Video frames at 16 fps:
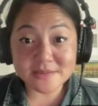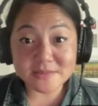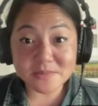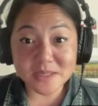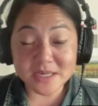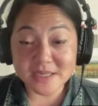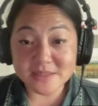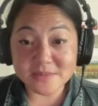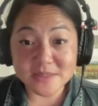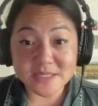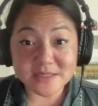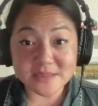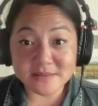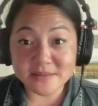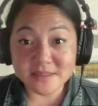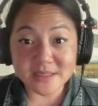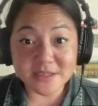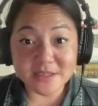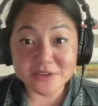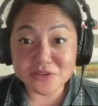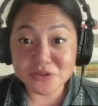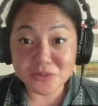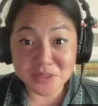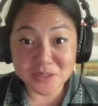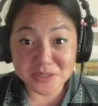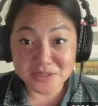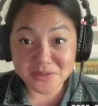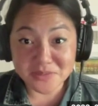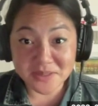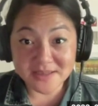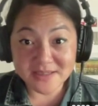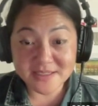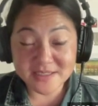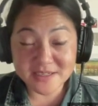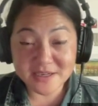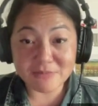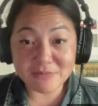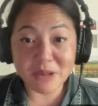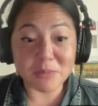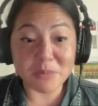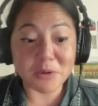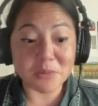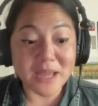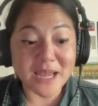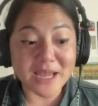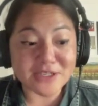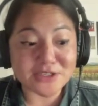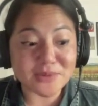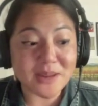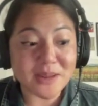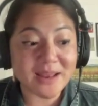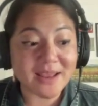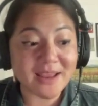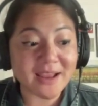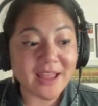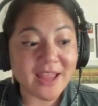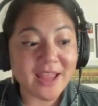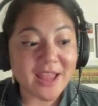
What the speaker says: because we certainly contribute to it by perpetuating